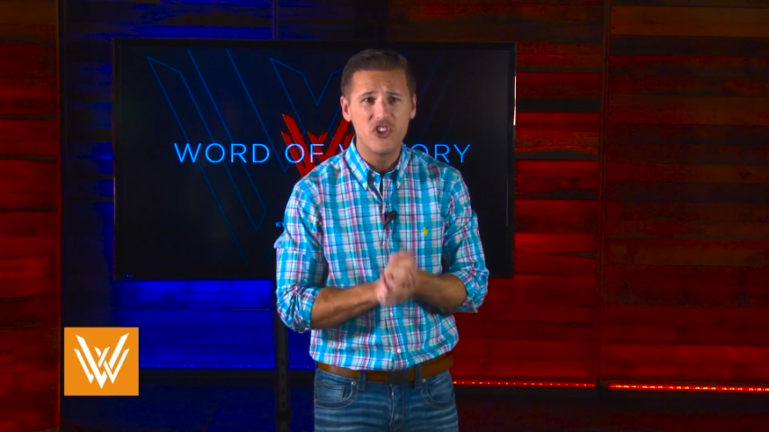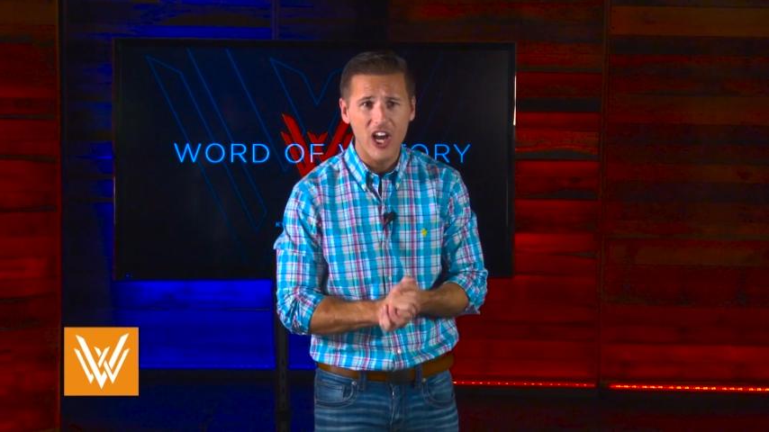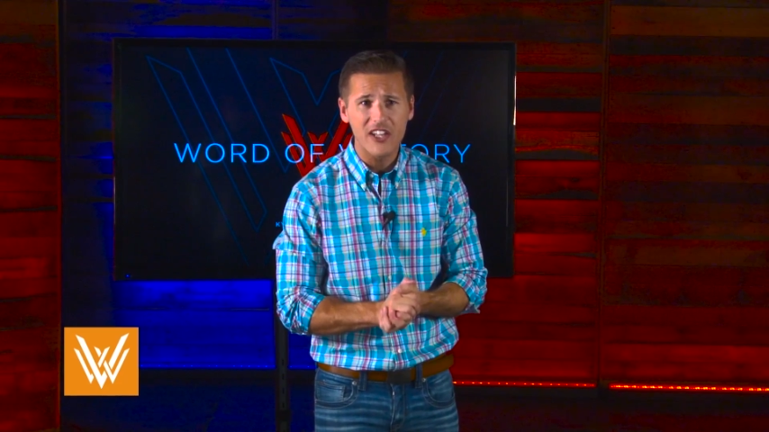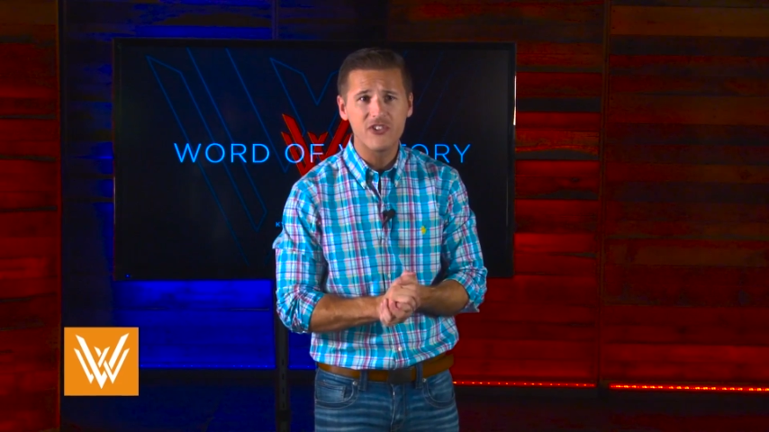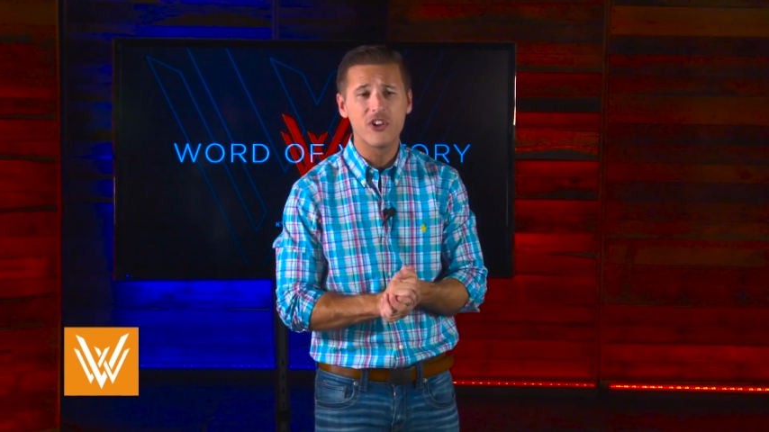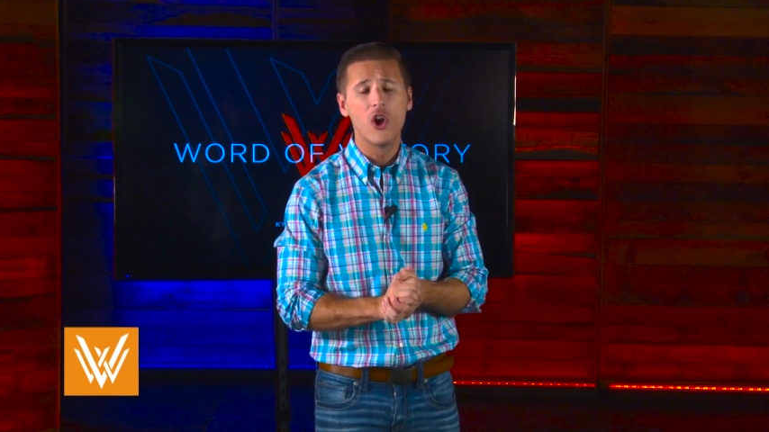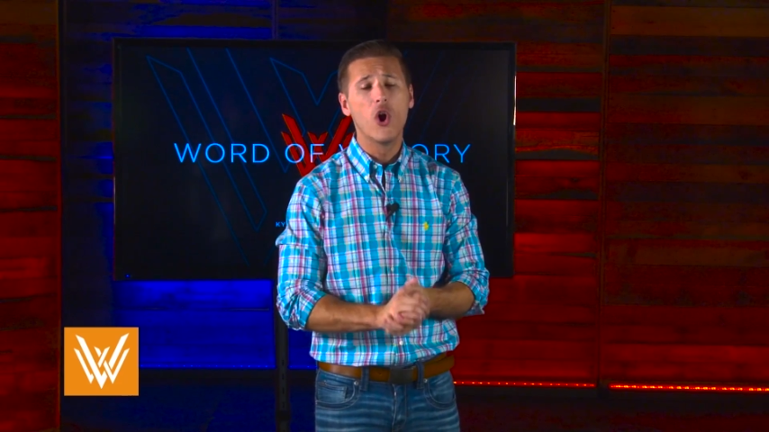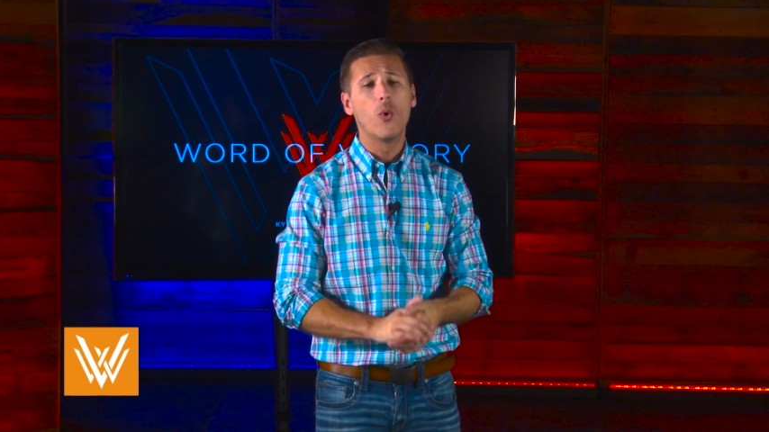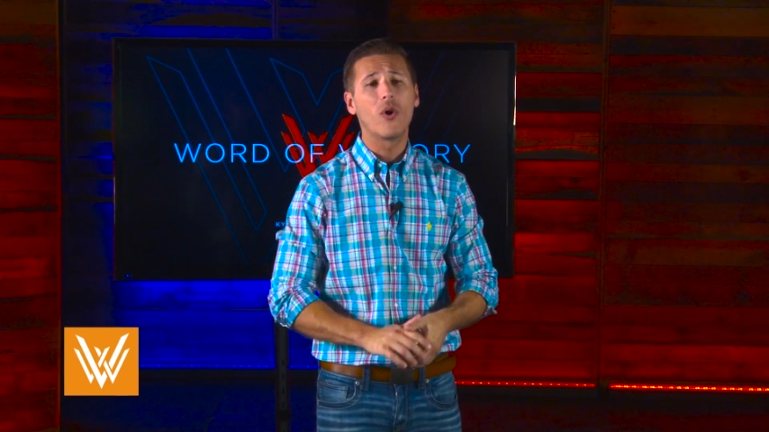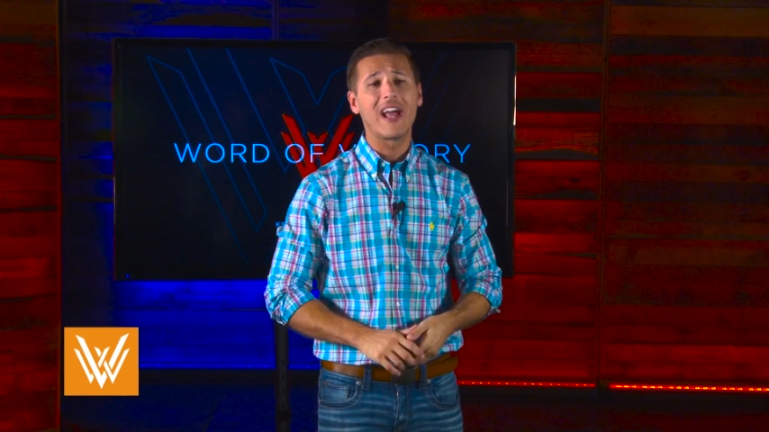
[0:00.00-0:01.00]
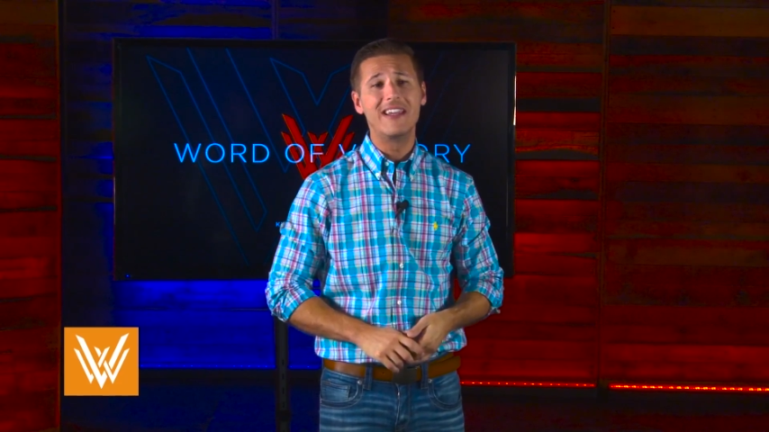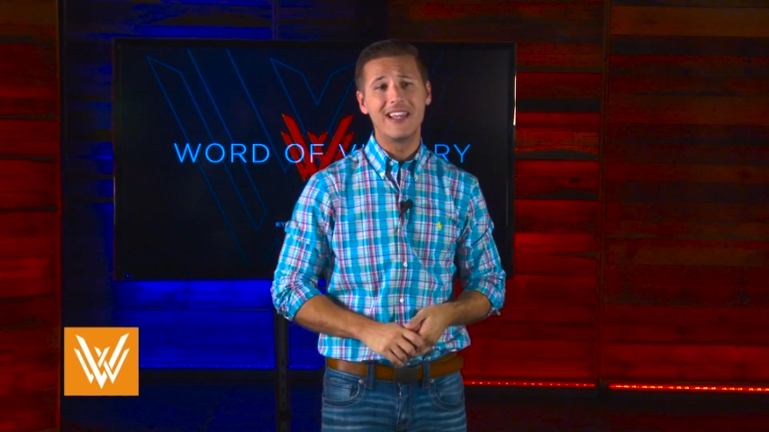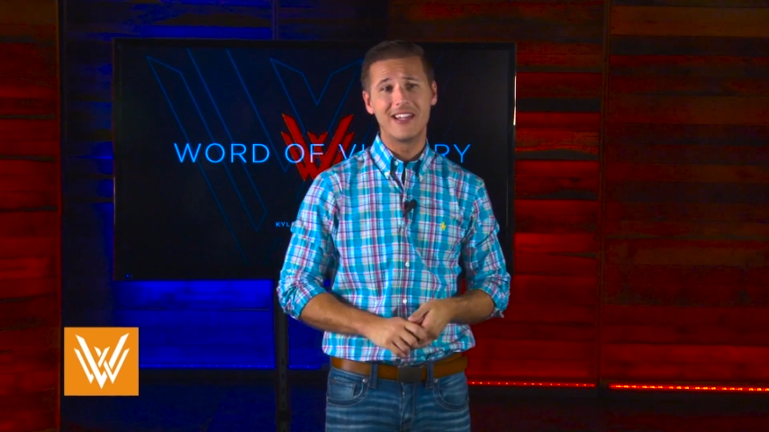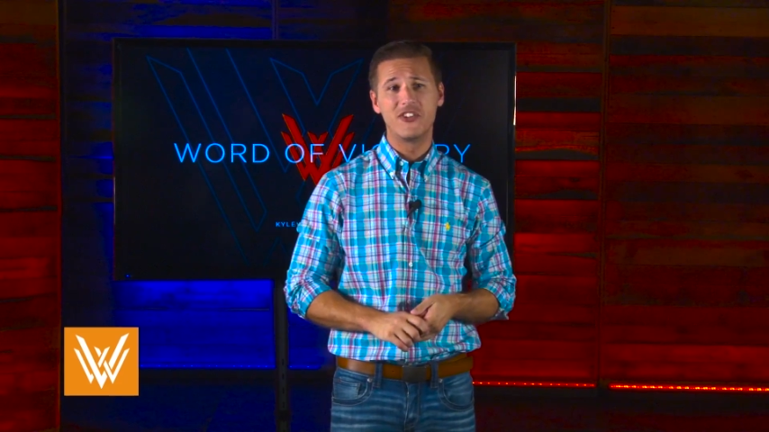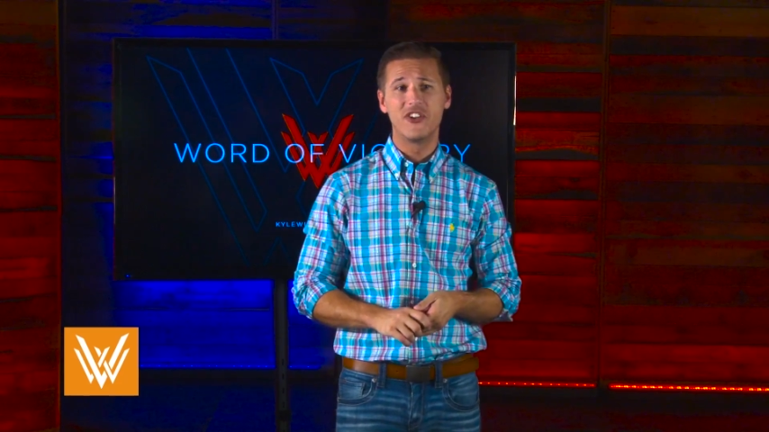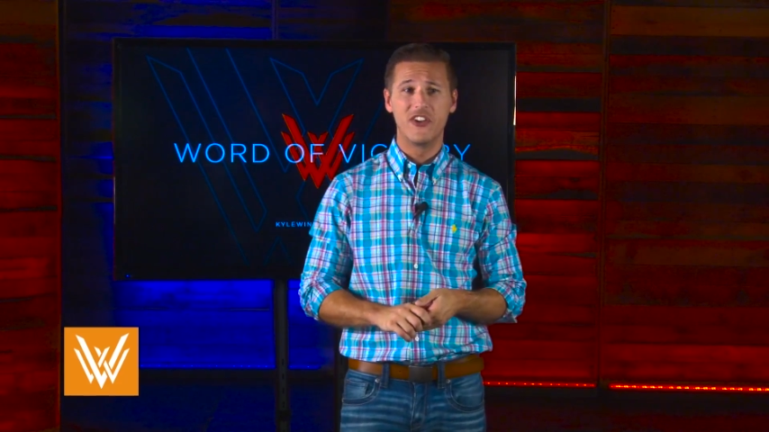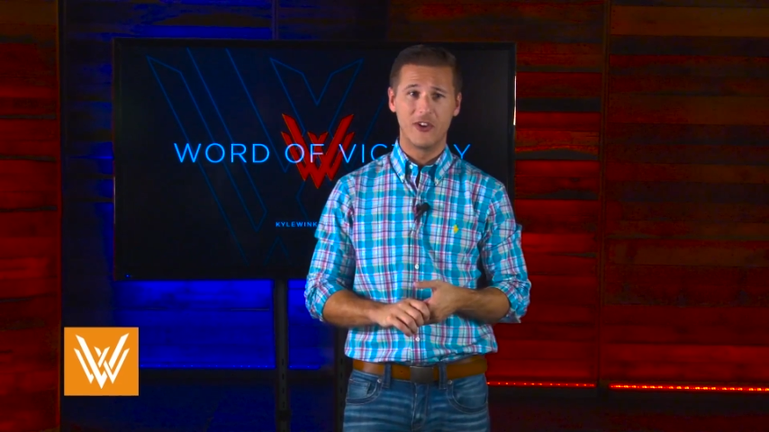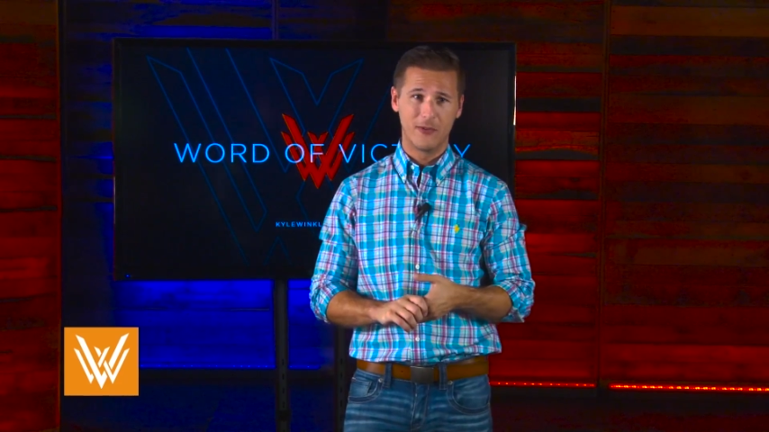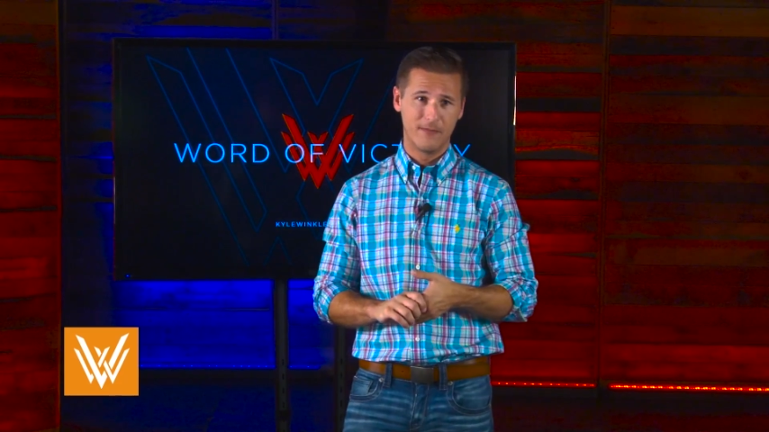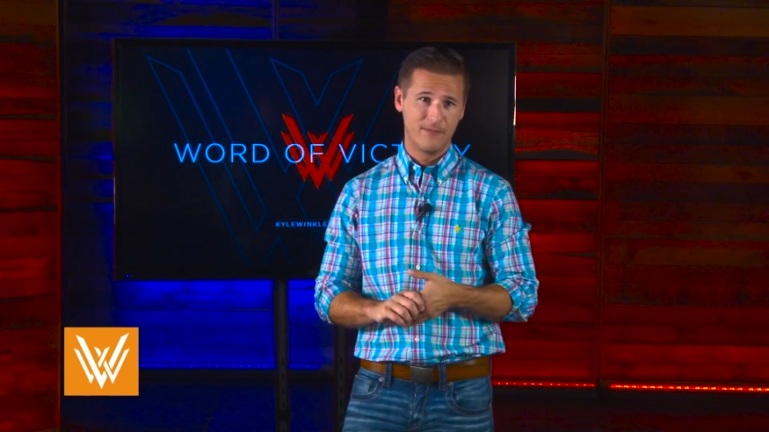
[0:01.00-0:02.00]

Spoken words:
just what I needed to do.